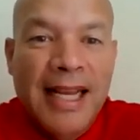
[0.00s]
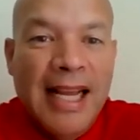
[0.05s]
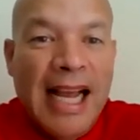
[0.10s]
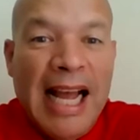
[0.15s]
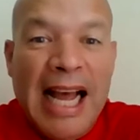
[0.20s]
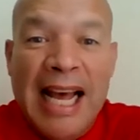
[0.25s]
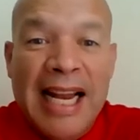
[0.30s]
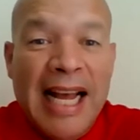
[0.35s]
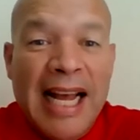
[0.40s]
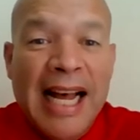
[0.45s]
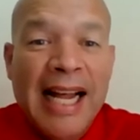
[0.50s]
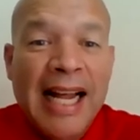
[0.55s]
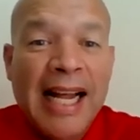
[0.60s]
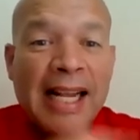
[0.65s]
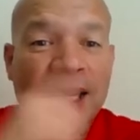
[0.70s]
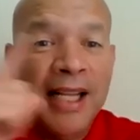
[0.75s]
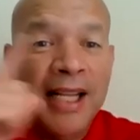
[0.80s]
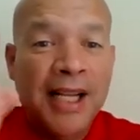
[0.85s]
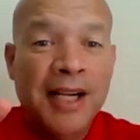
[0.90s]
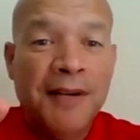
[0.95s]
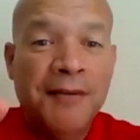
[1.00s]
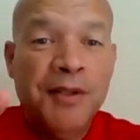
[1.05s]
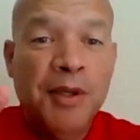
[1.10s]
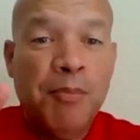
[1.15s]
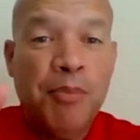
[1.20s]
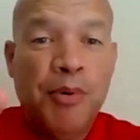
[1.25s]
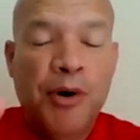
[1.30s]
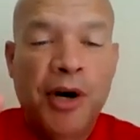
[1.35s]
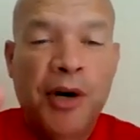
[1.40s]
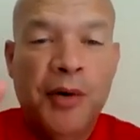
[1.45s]
I love the
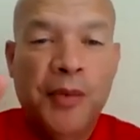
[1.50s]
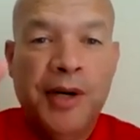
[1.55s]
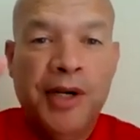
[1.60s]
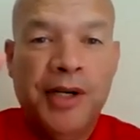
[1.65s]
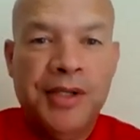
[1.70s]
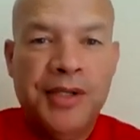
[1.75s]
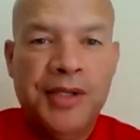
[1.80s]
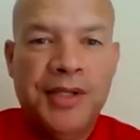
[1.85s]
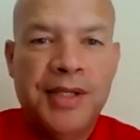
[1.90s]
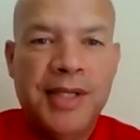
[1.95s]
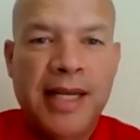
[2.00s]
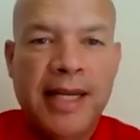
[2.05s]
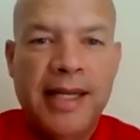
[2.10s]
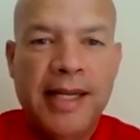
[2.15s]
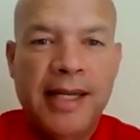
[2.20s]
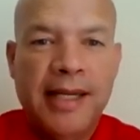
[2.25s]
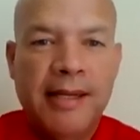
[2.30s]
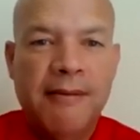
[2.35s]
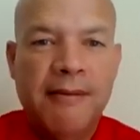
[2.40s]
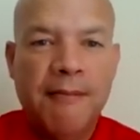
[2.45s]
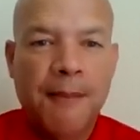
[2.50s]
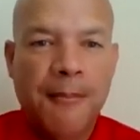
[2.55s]
part where you stated